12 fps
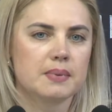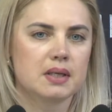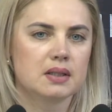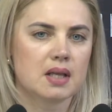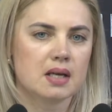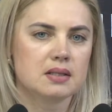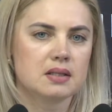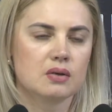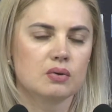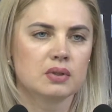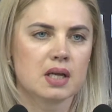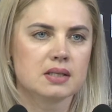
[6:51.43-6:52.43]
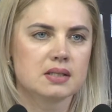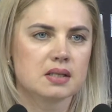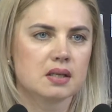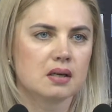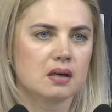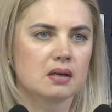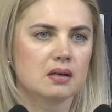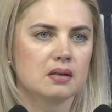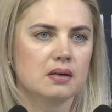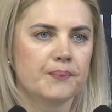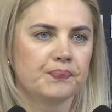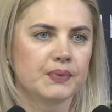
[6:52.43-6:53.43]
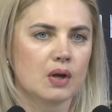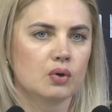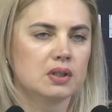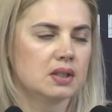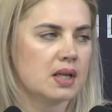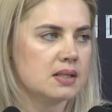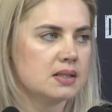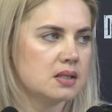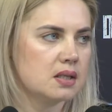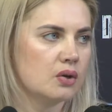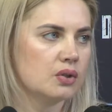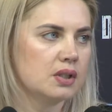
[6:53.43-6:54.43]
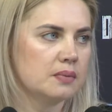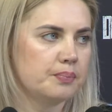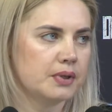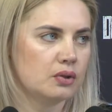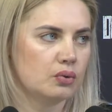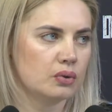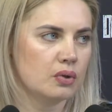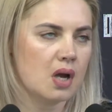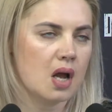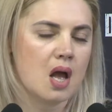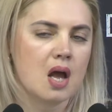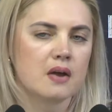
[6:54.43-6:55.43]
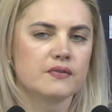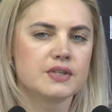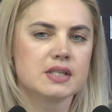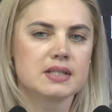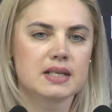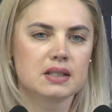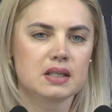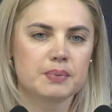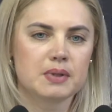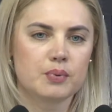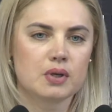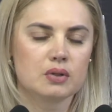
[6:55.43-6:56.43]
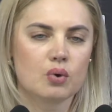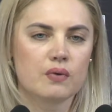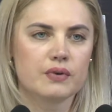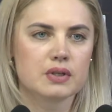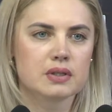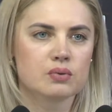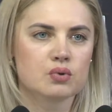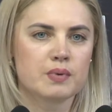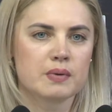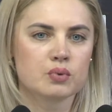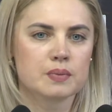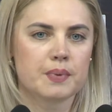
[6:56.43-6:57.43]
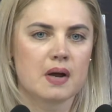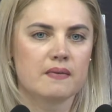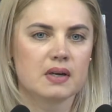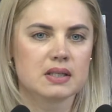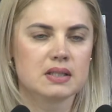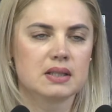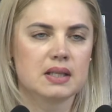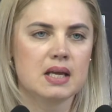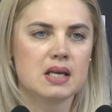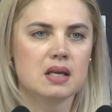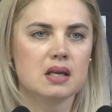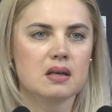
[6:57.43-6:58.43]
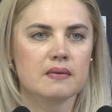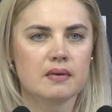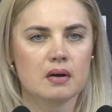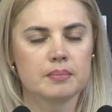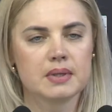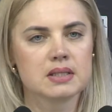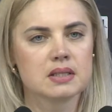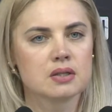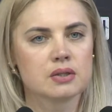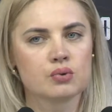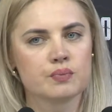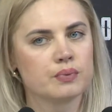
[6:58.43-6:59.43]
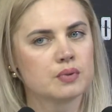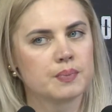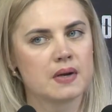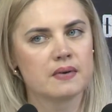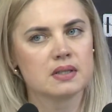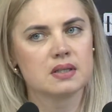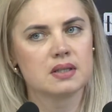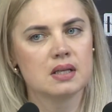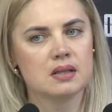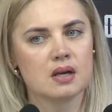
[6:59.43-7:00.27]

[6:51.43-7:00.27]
There are also the centers of social and mental rehabilitation. We have 11 centers for social and psychological